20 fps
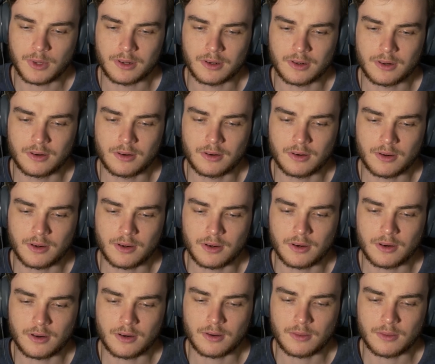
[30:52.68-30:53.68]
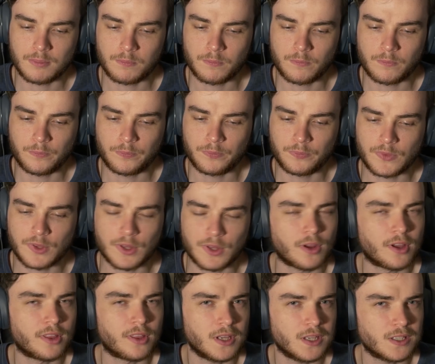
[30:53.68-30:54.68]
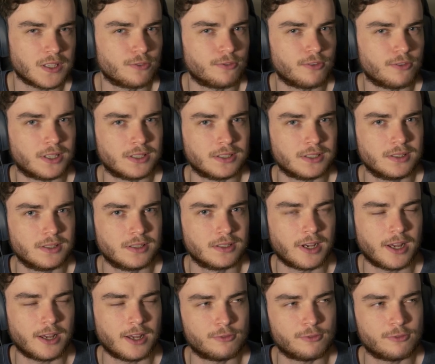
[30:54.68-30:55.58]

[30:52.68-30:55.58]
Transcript: But, I think it's fun.